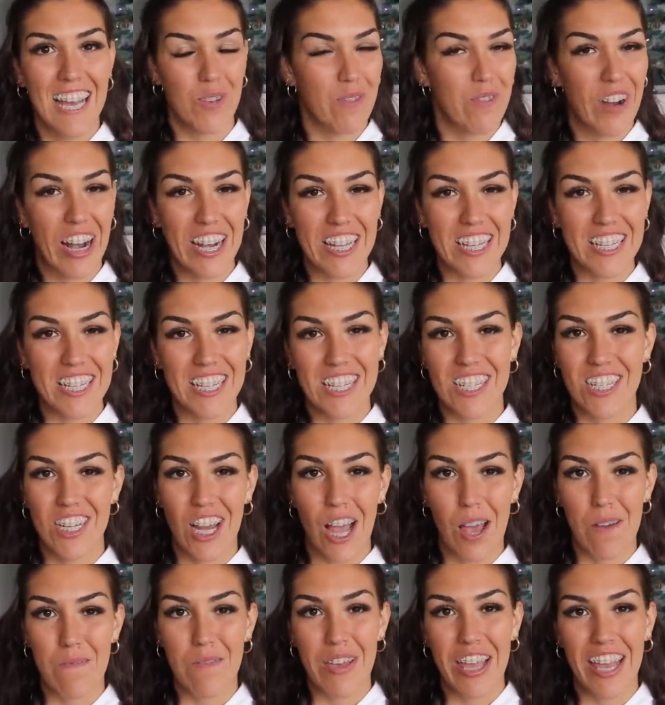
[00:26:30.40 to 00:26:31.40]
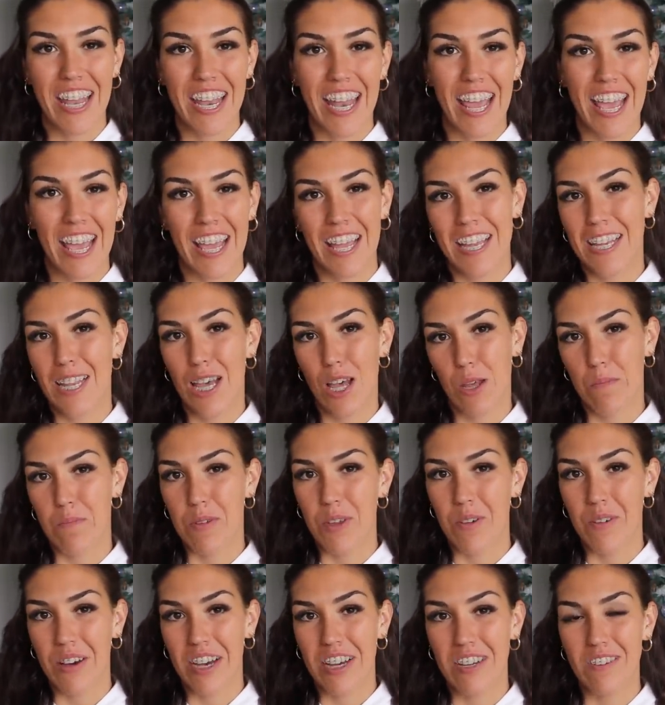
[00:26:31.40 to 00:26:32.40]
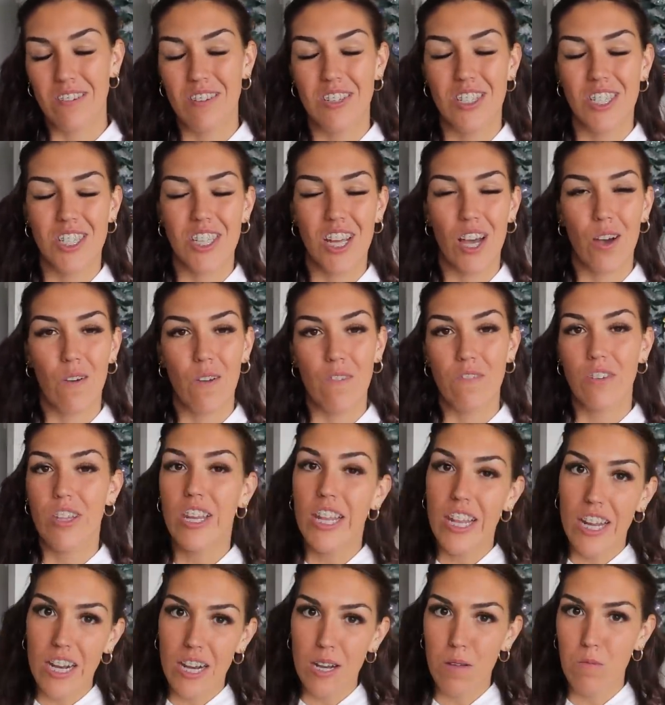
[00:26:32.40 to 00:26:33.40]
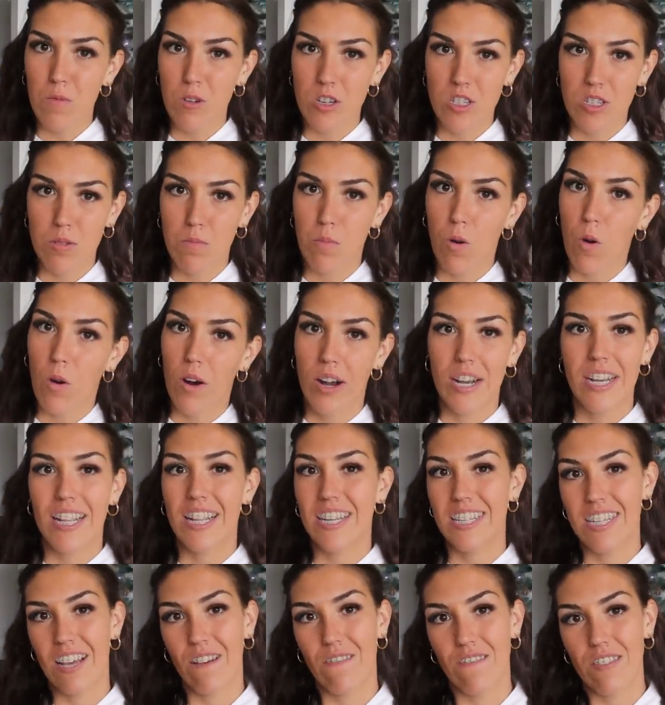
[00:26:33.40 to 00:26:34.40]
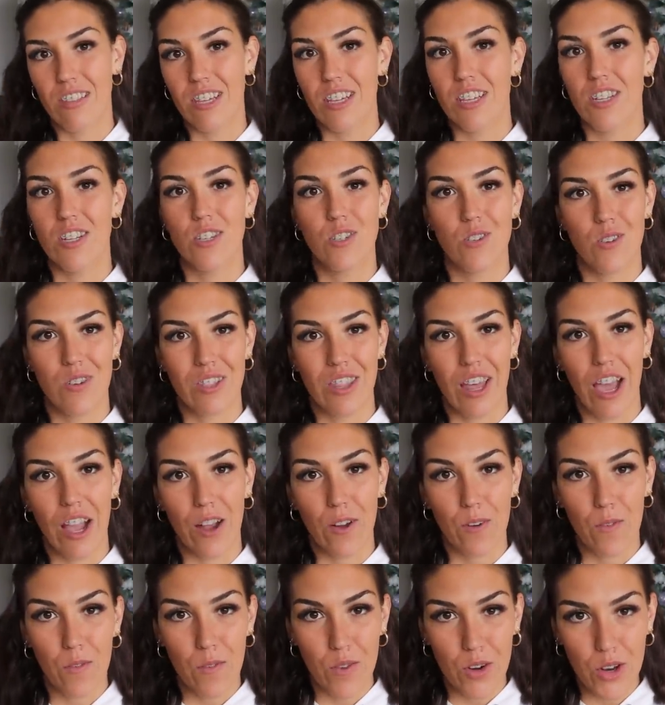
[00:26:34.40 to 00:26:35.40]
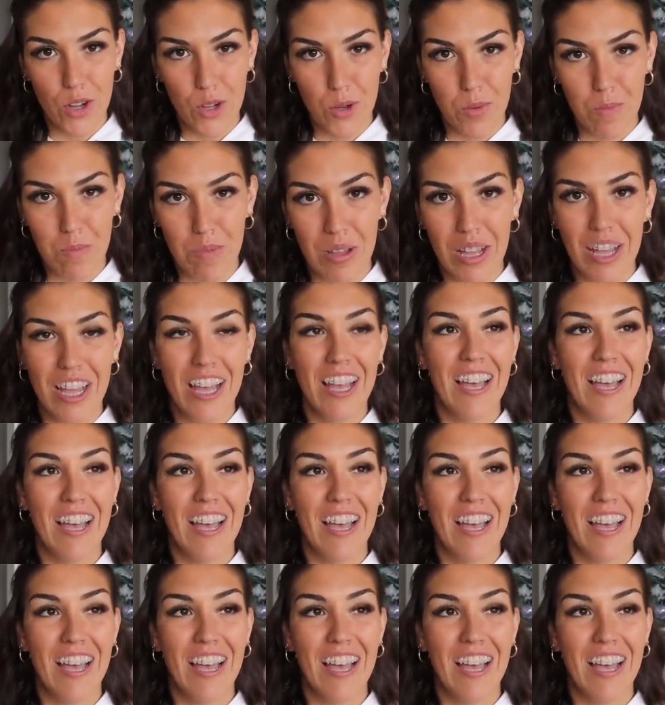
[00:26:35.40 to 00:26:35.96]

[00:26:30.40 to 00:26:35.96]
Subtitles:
ready to chime in and help you out. So if you need any more support, definitely join that group.